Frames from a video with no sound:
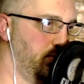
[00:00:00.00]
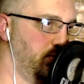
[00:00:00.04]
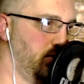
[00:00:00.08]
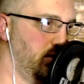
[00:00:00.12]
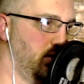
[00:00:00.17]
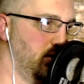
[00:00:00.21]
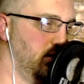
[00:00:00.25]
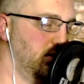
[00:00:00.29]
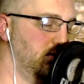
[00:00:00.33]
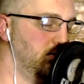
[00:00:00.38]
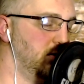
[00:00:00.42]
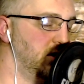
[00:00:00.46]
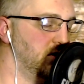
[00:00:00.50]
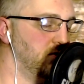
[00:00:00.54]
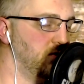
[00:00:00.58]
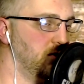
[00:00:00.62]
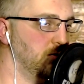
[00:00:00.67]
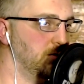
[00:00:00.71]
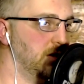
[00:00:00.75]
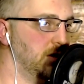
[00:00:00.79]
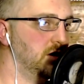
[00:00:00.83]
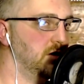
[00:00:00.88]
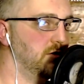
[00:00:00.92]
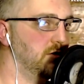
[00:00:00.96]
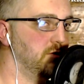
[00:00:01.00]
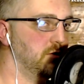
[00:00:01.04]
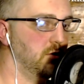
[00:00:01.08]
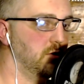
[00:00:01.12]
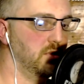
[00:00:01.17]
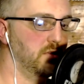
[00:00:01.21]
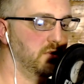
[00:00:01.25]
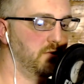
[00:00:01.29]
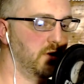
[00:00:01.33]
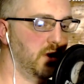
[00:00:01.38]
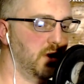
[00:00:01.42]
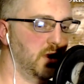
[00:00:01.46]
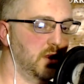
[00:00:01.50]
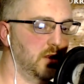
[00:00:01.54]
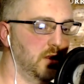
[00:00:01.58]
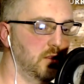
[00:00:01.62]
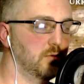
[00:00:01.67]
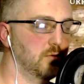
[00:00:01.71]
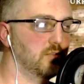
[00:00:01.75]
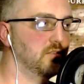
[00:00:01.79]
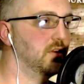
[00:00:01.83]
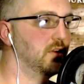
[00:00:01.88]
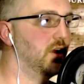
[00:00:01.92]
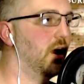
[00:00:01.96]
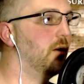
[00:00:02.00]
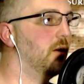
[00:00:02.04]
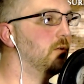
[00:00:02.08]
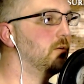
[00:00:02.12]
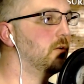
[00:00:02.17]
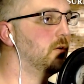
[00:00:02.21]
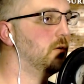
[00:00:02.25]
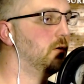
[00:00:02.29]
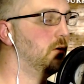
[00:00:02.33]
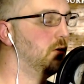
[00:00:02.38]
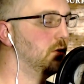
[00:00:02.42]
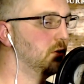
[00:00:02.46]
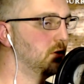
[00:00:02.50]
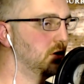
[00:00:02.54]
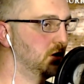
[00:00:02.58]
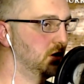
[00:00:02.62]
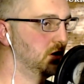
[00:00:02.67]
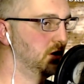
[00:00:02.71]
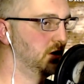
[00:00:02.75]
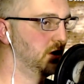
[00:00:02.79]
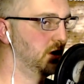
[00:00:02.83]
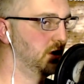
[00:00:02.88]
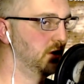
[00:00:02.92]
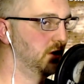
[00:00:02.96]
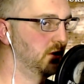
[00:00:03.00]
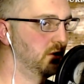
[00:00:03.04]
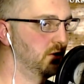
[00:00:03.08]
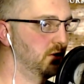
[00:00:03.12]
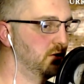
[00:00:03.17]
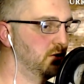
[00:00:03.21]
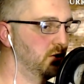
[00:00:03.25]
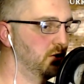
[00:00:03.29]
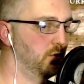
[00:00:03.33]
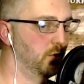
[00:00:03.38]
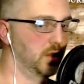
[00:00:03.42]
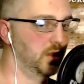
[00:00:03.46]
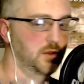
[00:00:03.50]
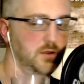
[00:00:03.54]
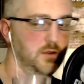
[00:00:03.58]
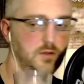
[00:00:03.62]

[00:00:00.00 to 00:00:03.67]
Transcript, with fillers: It means fermented fruit of the vine. There was an alcohol content to it.